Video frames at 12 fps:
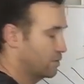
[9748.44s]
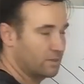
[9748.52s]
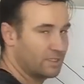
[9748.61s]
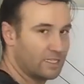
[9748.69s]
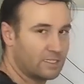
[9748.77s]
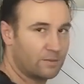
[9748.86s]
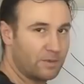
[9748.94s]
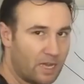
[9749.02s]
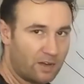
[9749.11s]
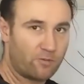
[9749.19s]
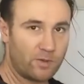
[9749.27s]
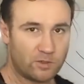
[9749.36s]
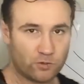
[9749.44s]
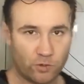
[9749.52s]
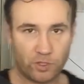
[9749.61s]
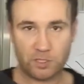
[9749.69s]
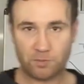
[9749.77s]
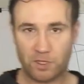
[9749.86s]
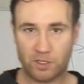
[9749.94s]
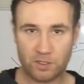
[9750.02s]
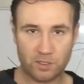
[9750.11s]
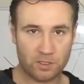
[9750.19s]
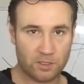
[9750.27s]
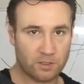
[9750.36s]
see, it's going to be hard for me to draw this
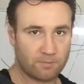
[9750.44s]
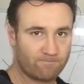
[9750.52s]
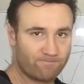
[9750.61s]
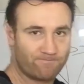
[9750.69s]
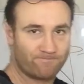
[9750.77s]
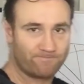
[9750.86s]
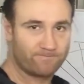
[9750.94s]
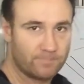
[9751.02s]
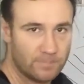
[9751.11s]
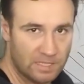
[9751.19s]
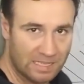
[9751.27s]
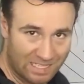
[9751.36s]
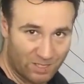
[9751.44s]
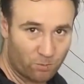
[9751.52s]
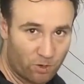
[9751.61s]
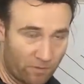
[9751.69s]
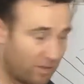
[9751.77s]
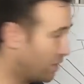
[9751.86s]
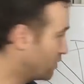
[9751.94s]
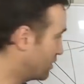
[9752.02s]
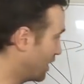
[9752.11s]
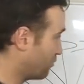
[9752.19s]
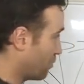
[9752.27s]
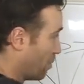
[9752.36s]
because this is what a V looks
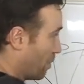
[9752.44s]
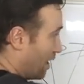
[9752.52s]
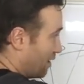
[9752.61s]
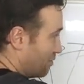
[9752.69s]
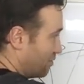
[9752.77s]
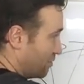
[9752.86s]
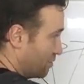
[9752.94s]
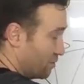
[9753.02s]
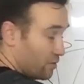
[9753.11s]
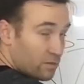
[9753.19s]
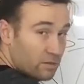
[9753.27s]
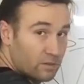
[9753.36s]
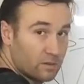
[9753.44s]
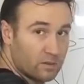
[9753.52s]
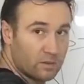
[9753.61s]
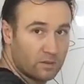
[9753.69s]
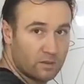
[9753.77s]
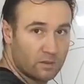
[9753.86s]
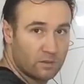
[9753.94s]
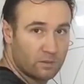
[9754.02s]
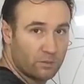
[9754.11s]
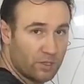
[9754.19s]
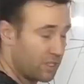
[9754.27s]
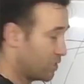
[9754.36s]
like from above,
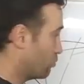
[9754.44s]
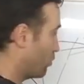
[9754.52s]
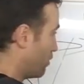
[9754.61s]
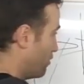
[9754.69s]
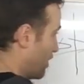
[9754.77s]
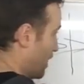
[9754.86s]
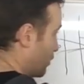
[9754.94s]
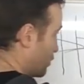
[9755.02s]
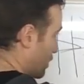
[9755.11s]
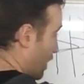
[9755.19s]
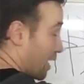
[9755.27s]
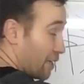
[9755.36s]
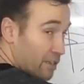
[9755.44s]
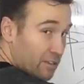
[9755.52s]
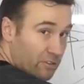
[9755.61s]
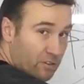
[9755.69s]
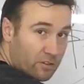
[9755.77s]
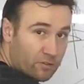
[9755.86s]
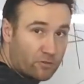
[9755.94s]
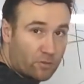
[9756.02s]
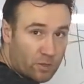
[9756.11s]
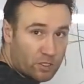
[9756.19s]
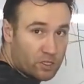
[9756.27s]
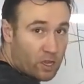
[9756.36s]
but this is what a V looks like
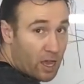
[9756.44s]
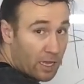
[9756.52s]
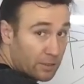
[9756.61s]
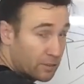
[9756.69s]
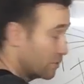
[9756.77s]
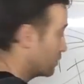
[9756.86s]
from the side.